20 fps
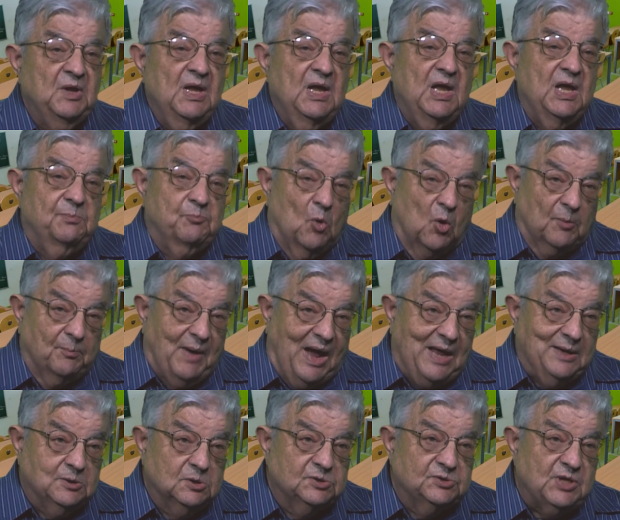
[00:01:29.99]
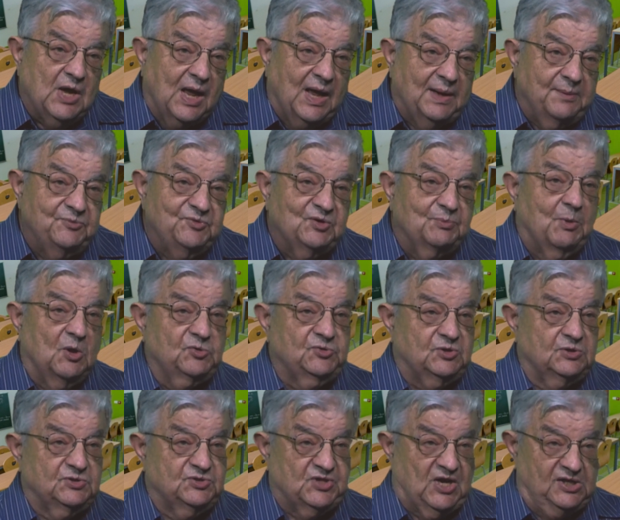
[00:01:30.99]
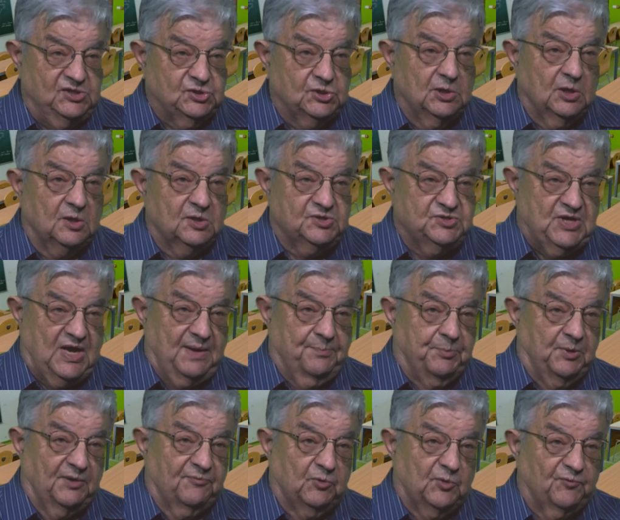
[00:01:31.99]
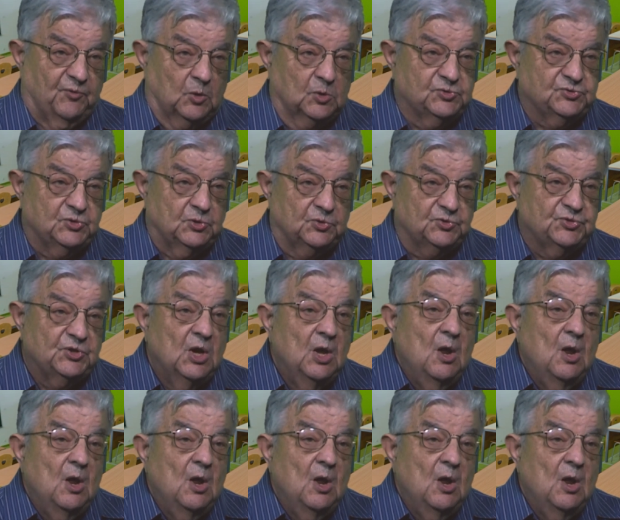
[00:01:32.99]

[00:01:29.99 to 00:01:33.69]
In more modern times, the most sensational example of reversals